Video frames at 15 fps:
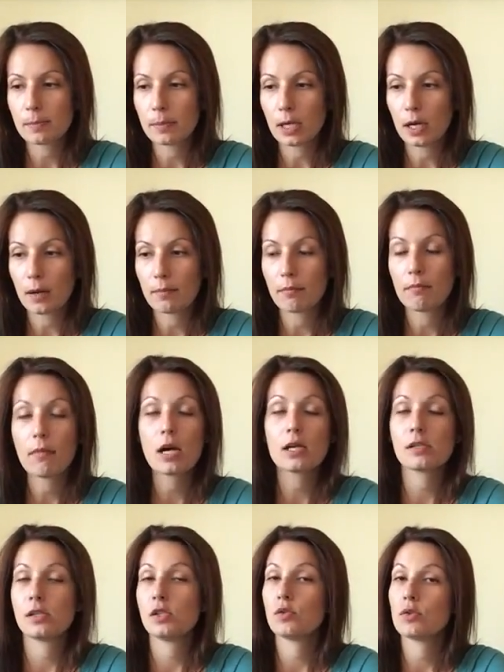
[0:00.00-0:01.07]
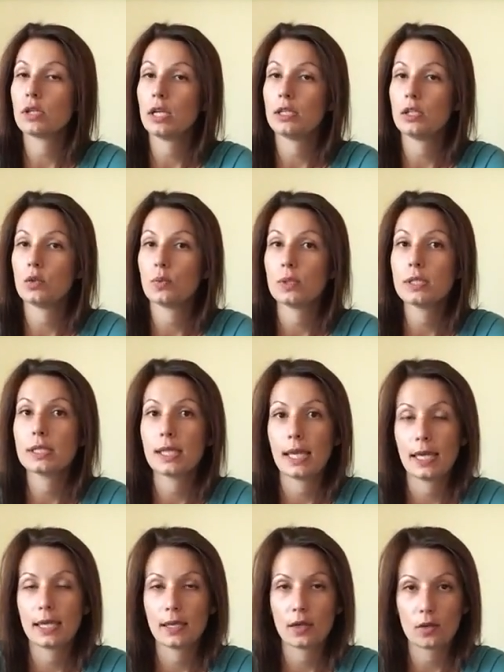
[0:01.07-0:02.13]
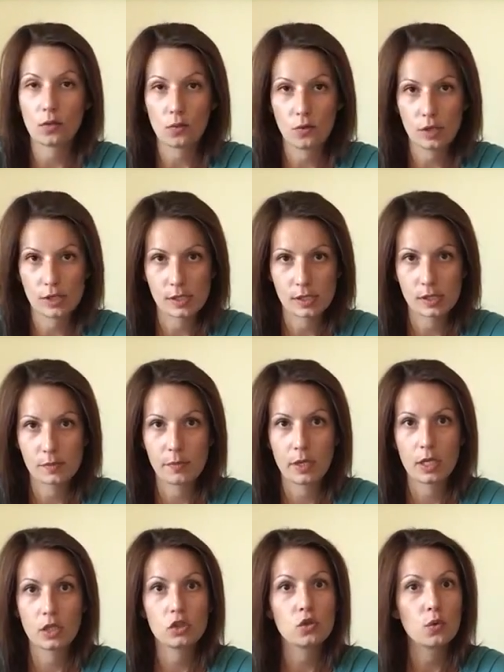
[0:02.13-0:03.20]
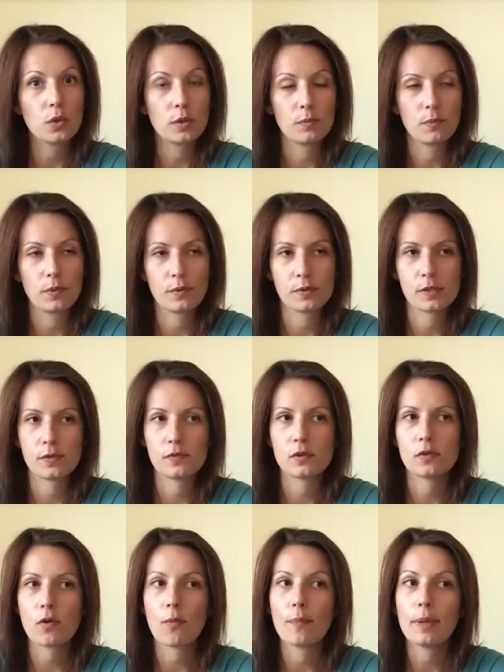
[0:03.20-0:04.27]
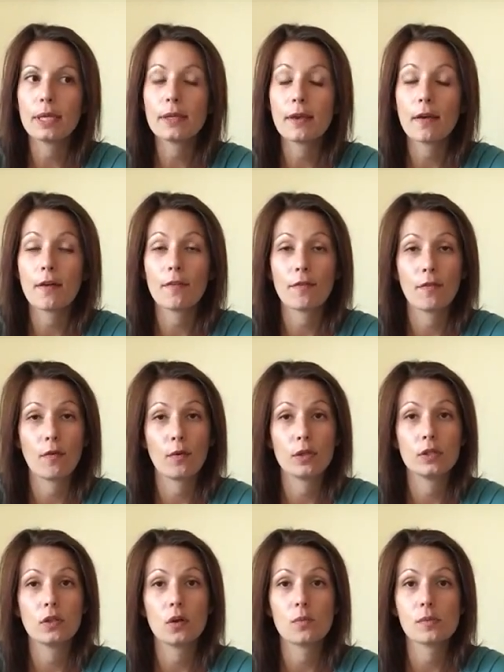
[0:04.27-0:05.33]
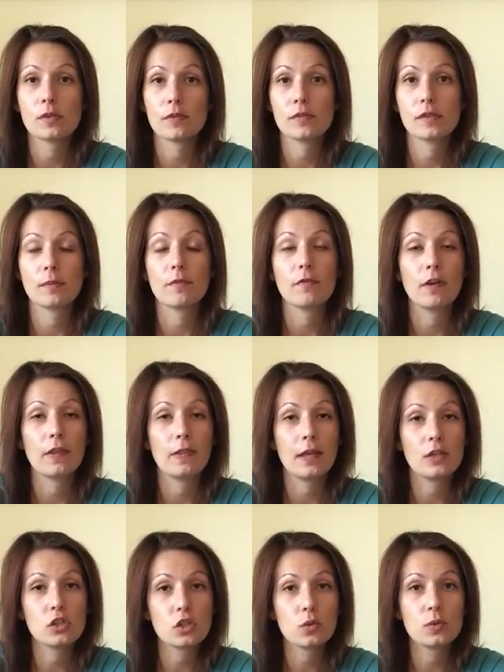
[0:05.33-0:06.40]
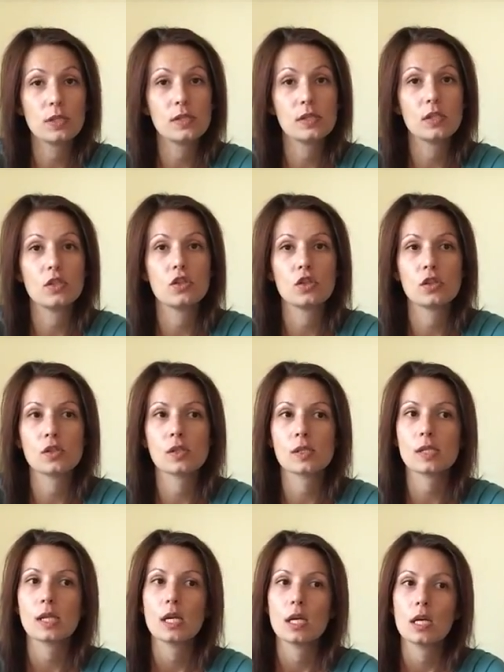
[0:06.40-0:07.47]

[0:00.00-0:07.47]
Mars is related with taking risks, being too impulsive. So be careful in terms of some financial decisions.